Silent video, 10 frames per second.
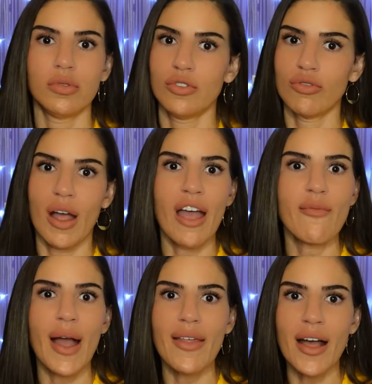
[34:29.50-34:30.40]
drive
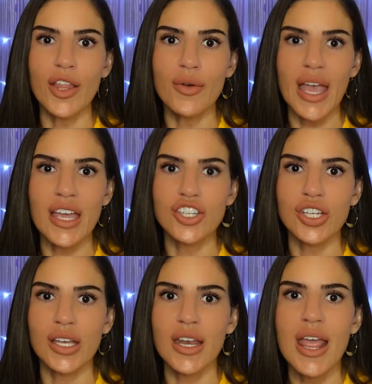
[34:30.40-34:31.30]
by that
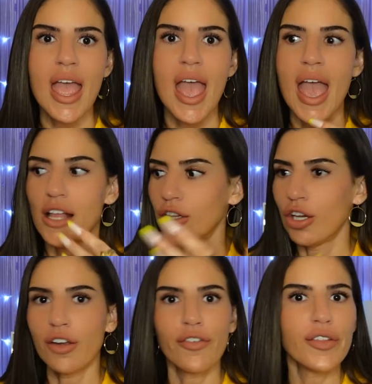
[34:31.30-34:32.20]
location,
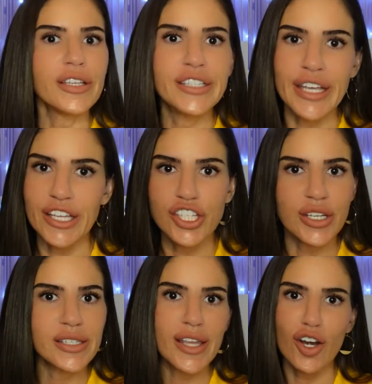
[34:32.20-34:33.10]
look for the
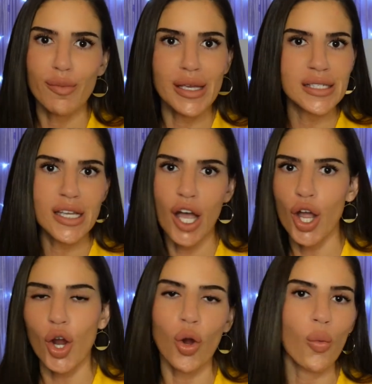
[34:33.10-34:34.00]
ditches that are being
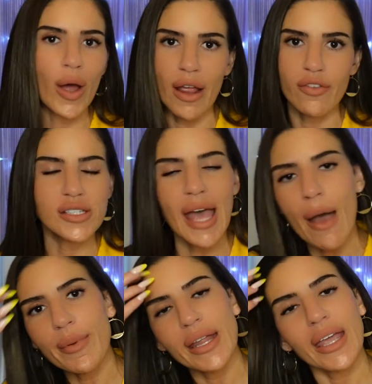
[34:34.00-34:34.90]
dug or whatever is
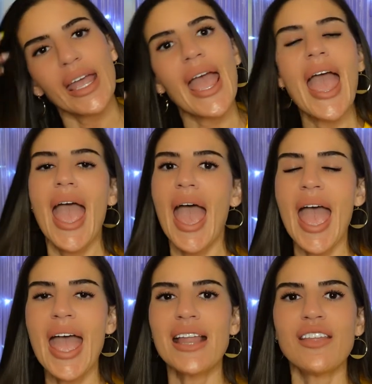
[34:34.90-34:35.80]
happening,
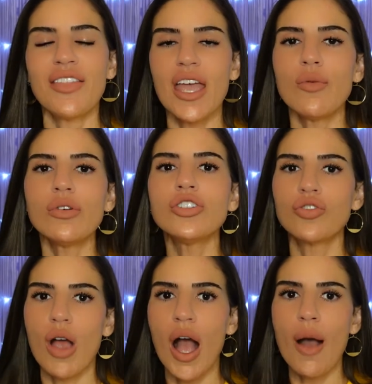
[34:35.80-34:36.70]
and they will
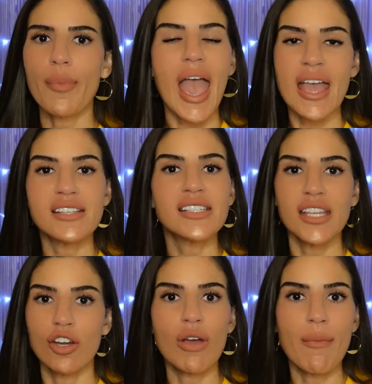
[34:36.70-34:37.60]
drop a
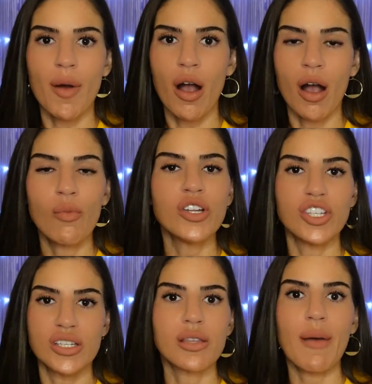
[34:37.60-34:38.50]
cigarette bomb, which
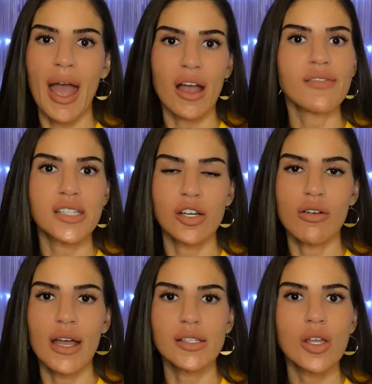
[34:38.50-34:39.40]
is the pack of
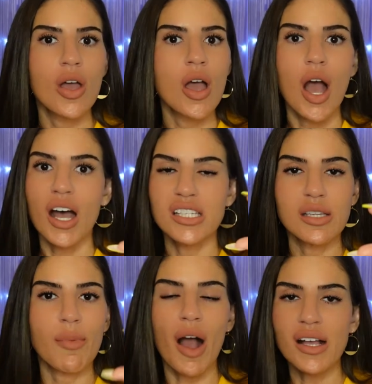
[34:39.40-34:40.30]
cigarettes, a
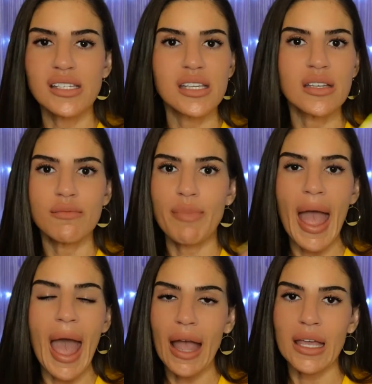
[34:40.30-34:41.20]
Suboxone
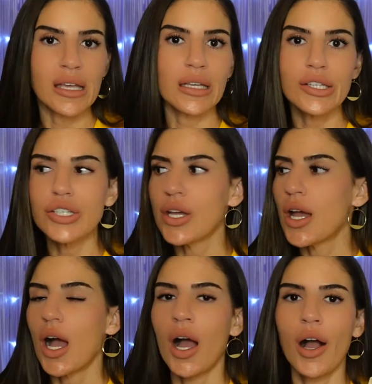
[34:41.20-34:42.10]
package,
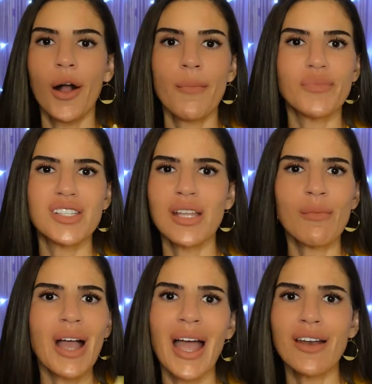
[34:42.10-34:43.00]
um,
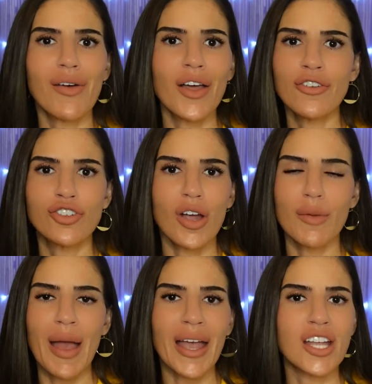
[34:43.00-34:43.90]
some kind of other
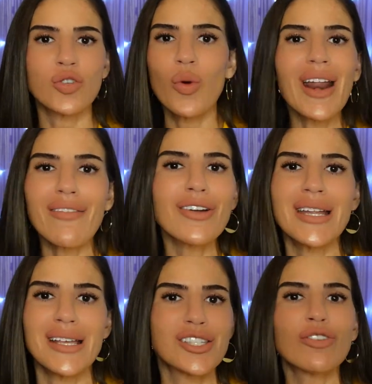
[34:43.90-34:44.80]
drug package, whatever it
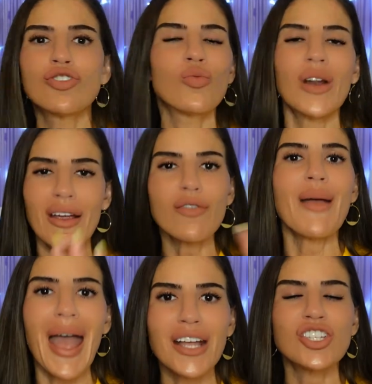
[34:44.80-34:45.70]
is. They'll whatever
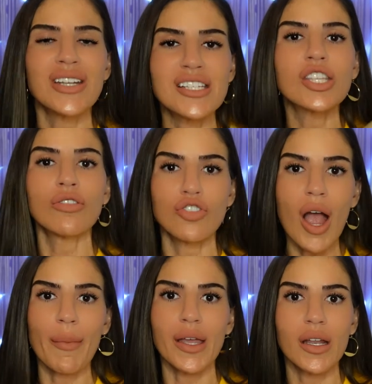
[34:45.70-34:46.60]
package it is, they'll
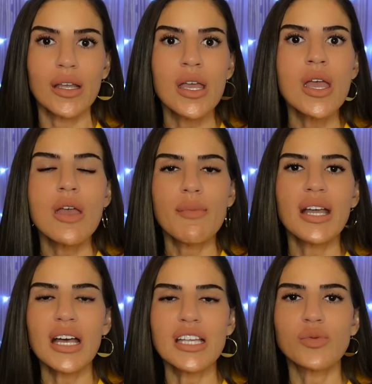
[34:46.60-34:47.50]
drop it
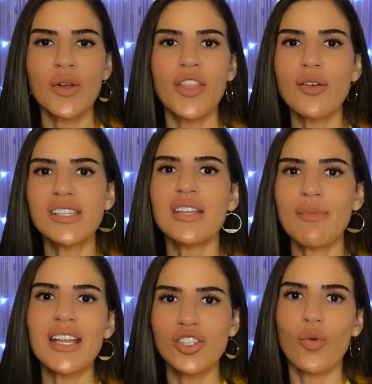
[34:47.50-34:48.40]
because when those
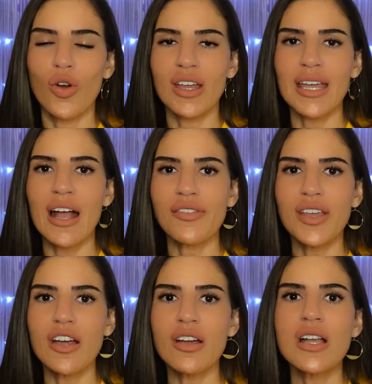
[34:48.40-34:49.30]
inmates are working out
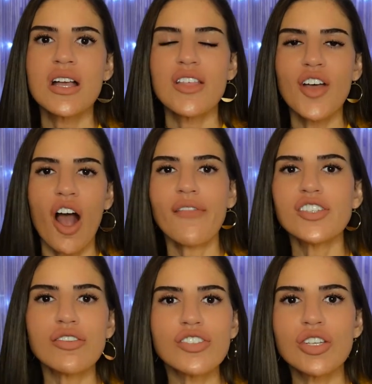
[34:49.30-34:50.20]
there, the
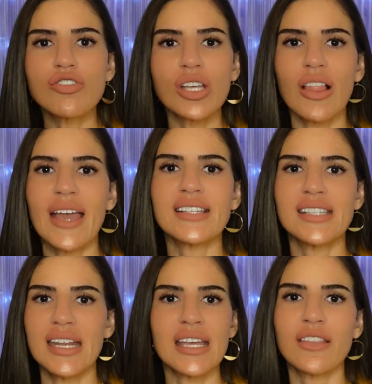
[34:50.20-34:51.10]
officer is usually like
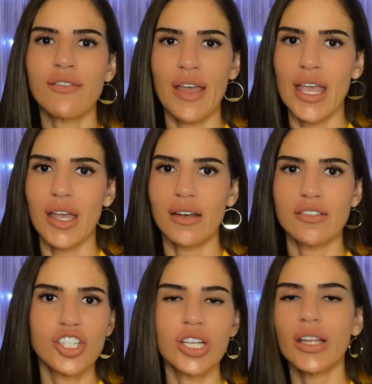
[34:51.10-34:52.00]
sitting in the van,
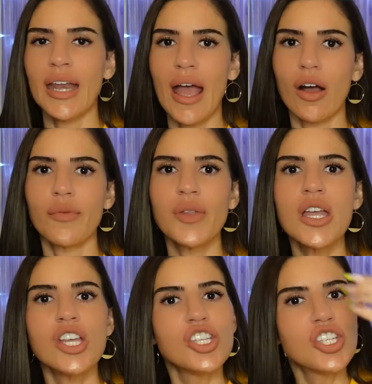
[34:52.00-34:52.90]
chilling out.
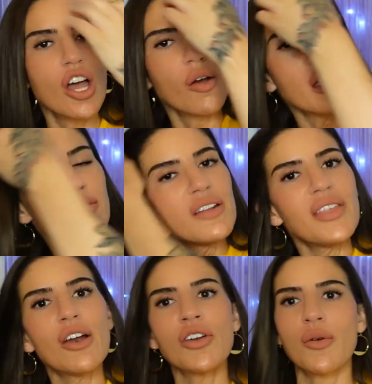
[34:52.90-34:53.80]
So even if
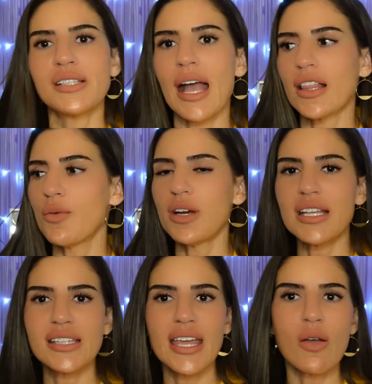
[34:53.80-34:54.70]
they don't know exactly where it
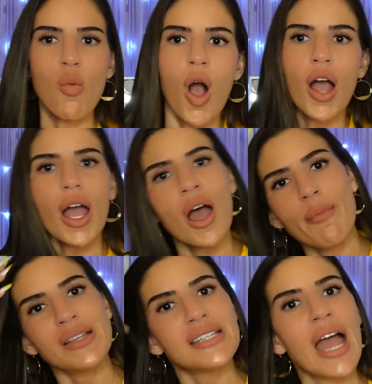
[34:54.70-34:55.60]
is, they can walk
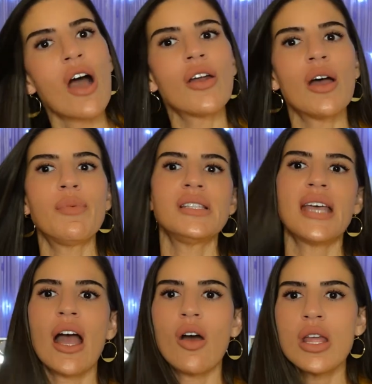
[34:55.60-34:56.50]
up and down, up and
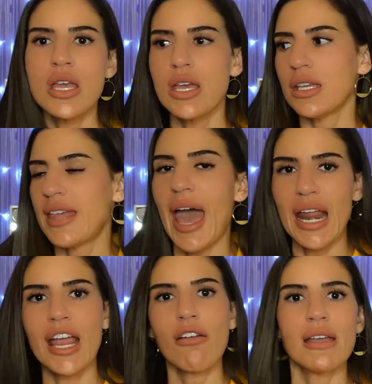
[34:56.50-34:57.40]
down that
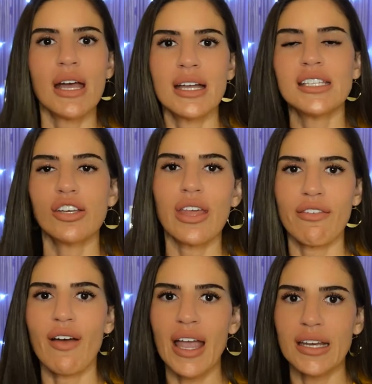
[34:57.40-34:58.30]
area until they
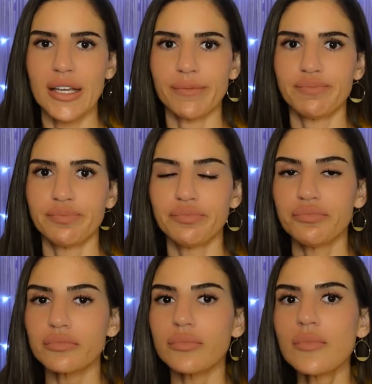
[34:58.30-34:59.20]
find it
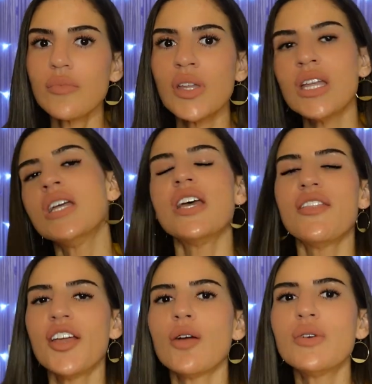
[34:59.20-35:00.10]

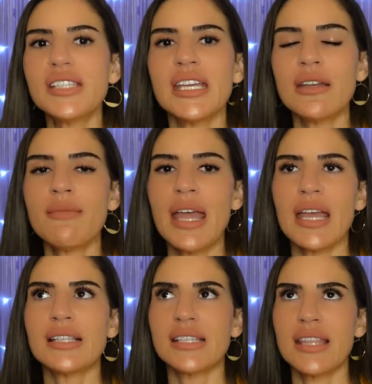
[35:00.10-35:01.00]
there was inmates